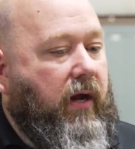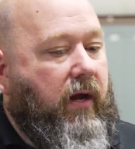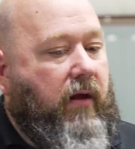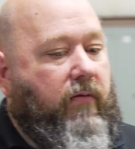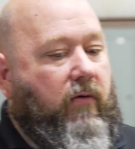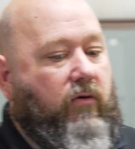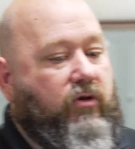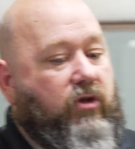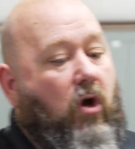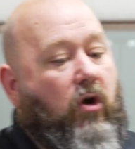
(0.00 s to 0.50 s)

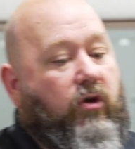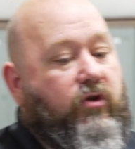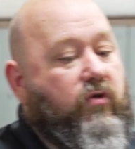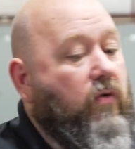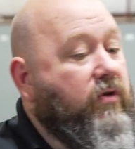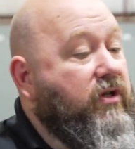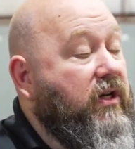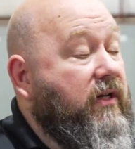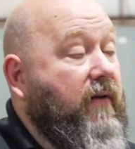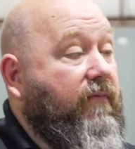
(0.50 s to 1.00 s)
And there's all
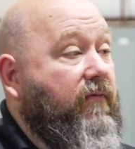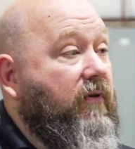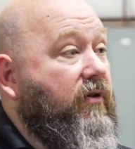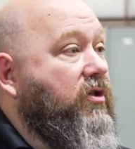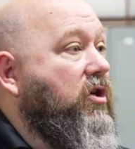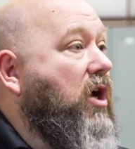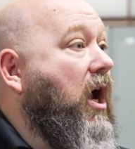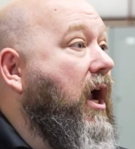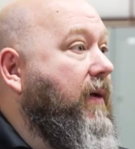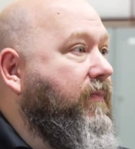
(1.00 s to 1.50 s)
sorts of
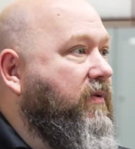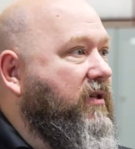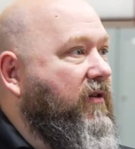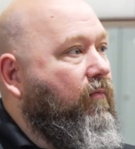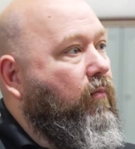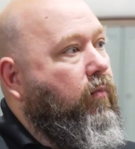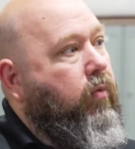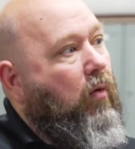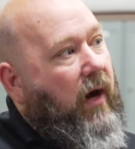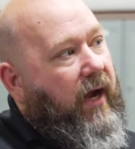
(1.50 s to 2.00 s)
different types
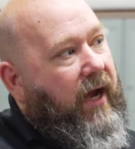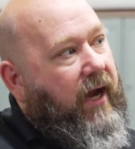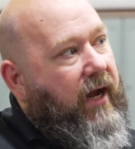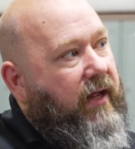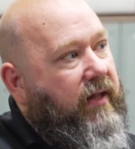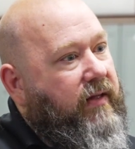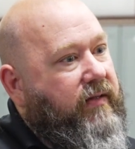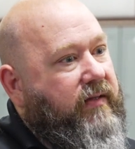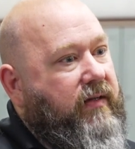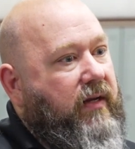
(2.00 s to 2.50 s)
of
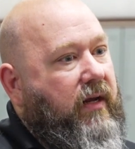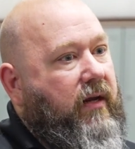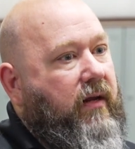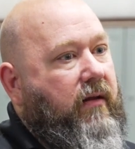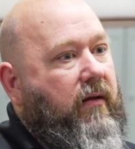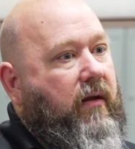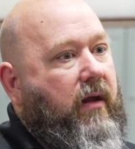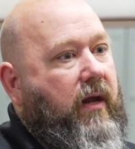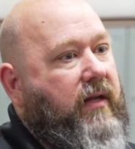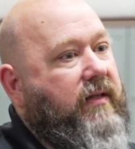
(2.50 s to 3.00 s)
brands
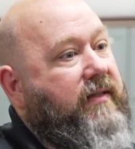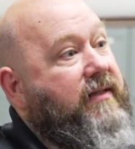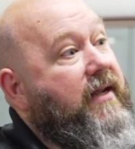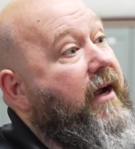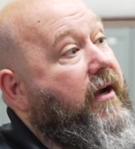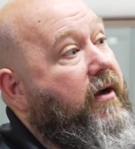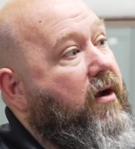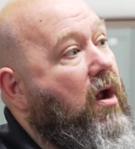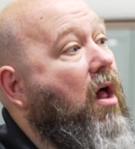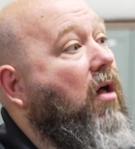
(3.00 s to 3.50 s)
and
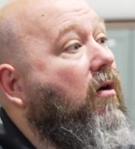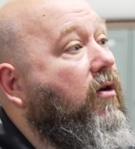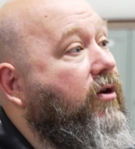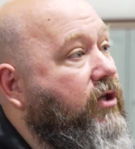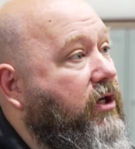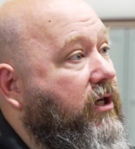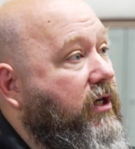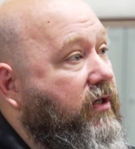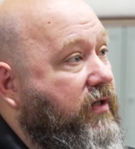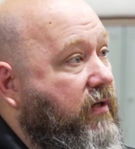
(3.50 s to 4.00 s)

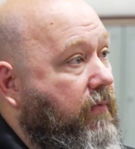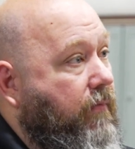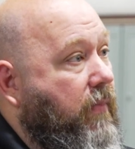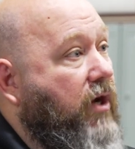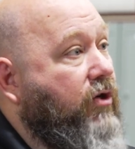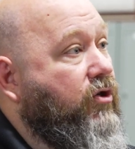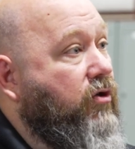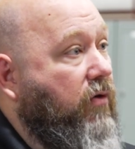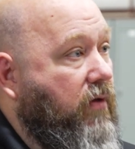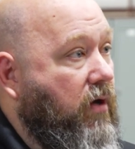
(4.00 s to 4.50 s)
technologies to
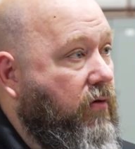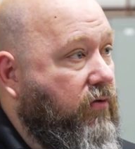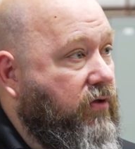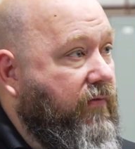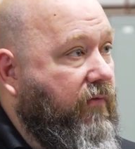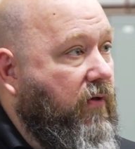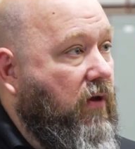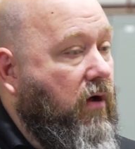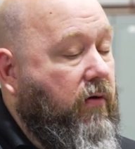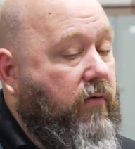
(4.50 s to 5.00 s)
measure
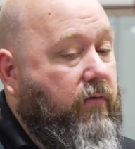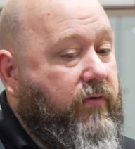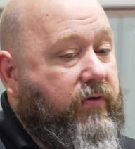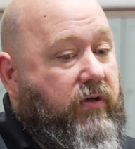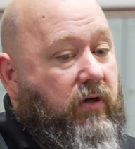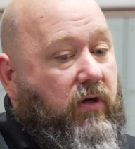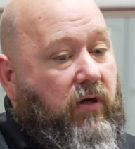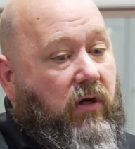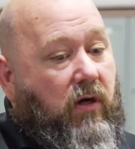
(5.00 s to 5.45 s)
those flows,